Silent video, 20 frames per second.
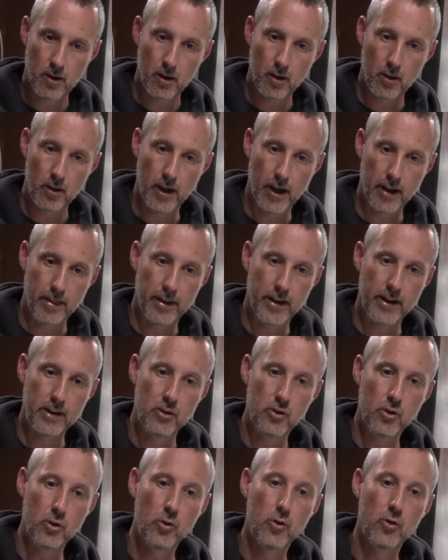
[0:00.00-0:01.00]
that they
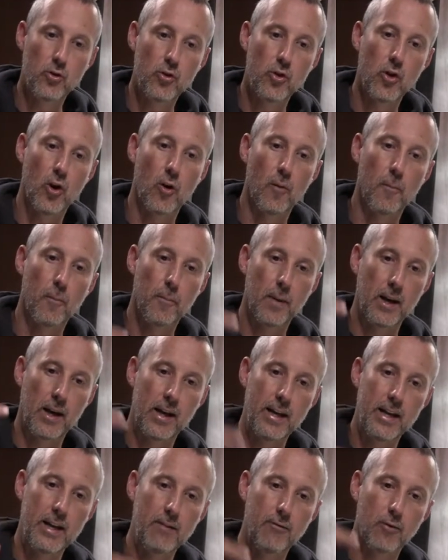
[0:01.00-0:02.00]
do not
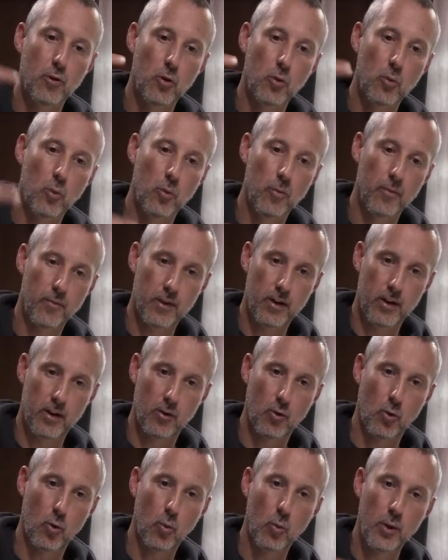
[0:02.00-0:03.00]
believe or
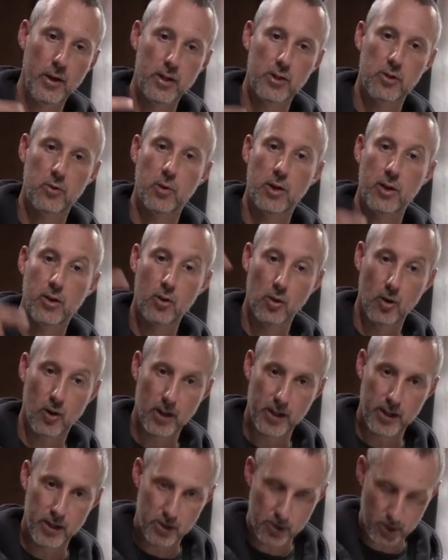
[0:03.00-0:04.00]
wish to
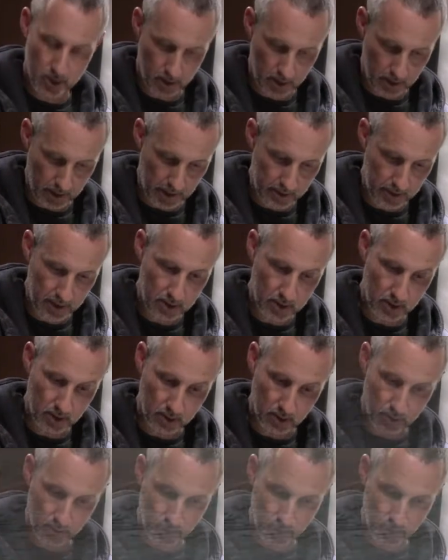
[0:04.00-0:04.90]
acknowledge the existence of